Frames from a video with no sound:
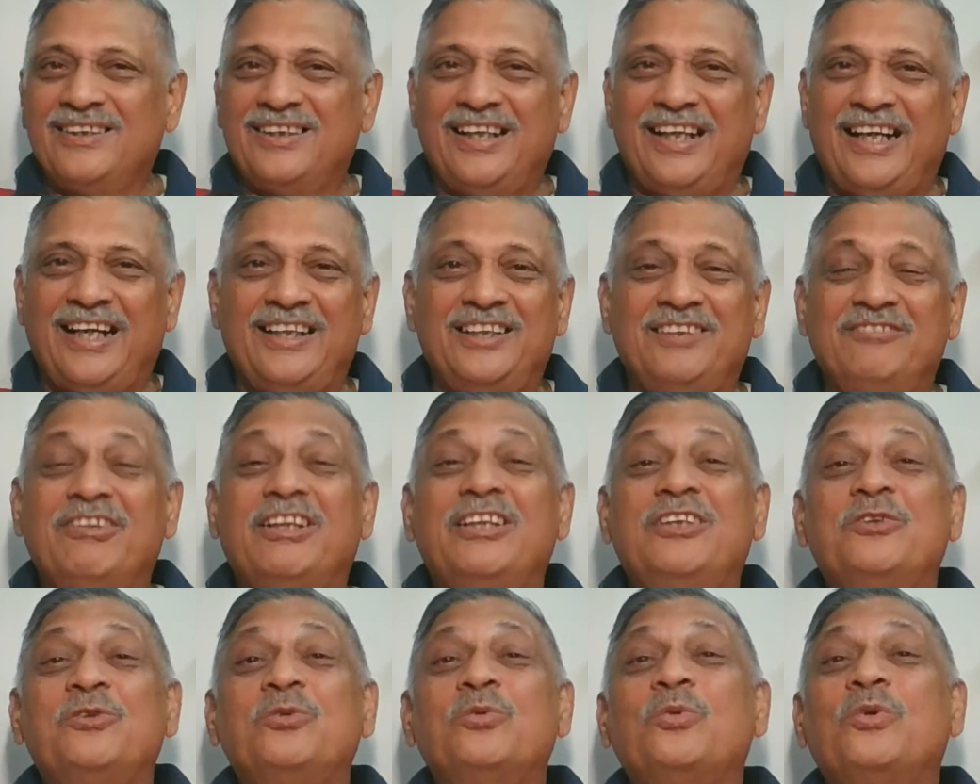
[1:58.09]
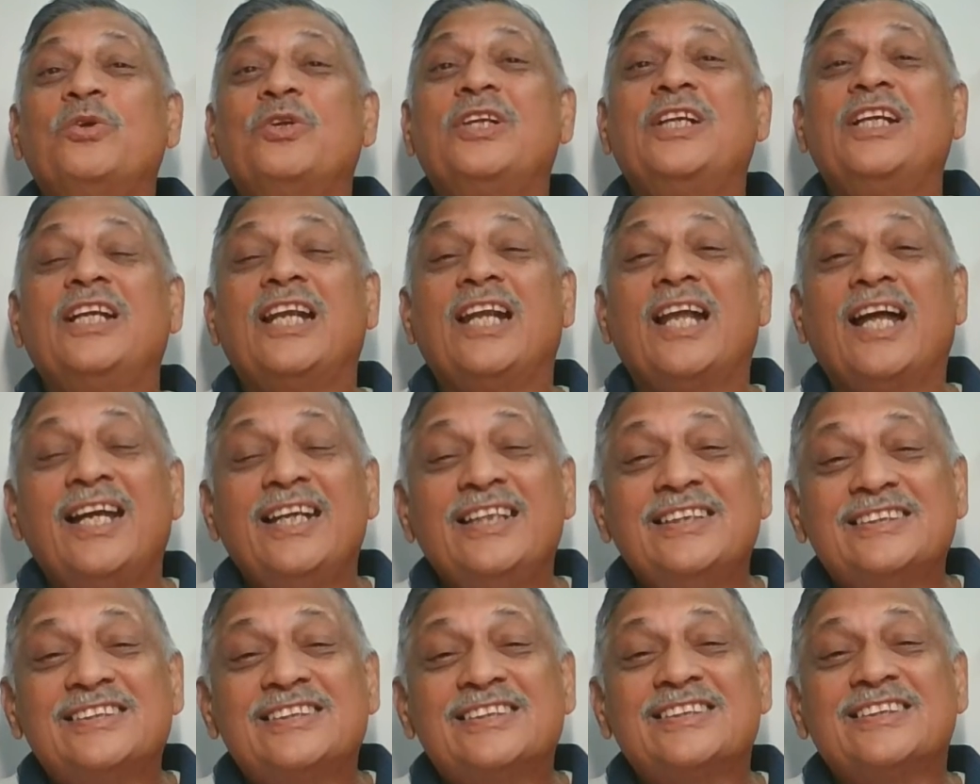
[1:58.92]
and when you
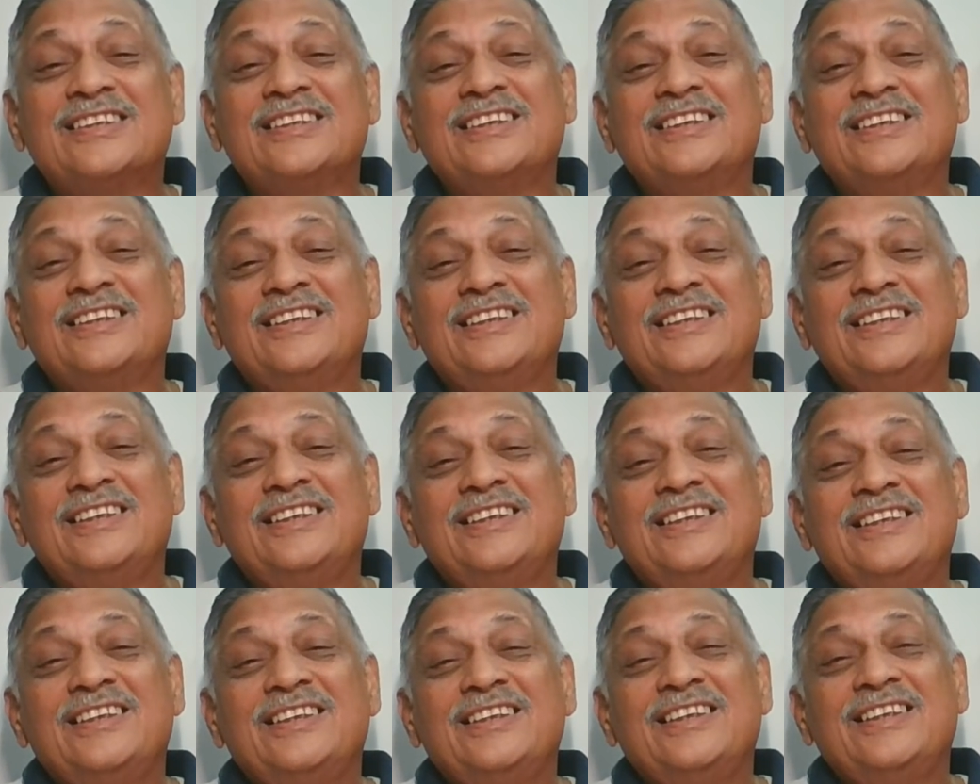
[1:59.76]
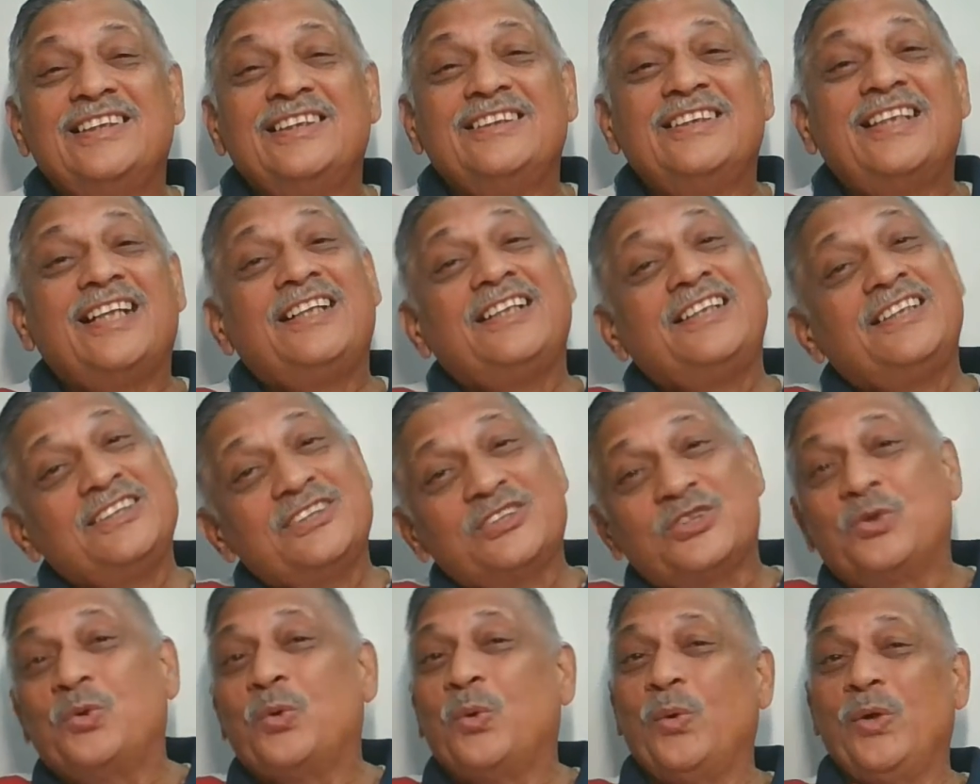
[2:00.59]
realize that it is
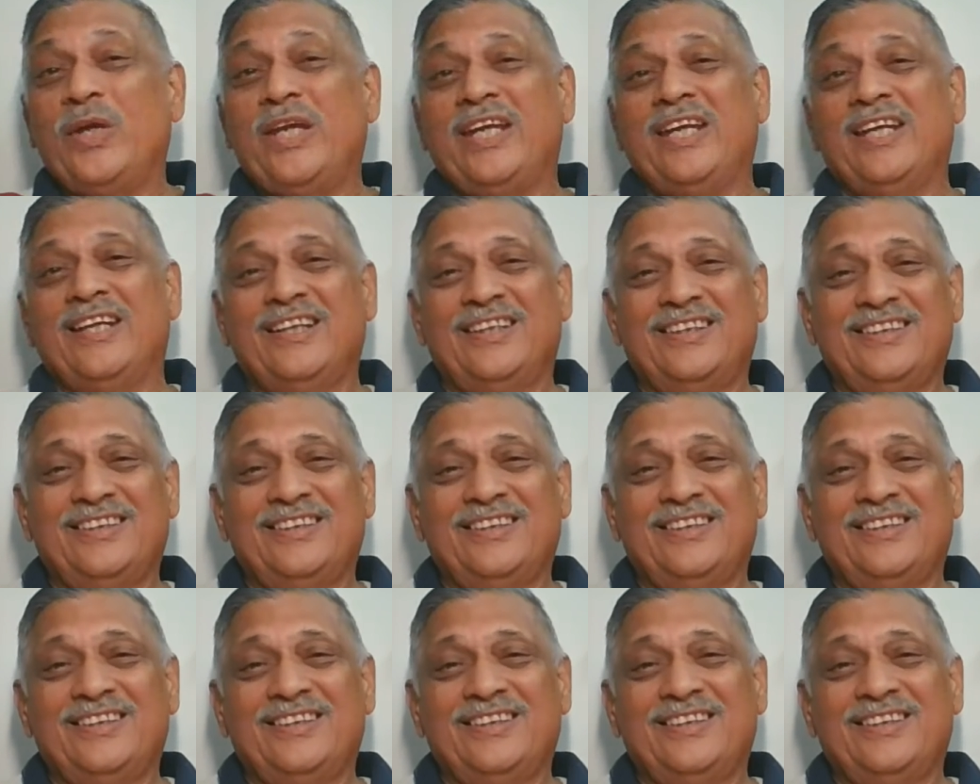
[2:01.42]
growing,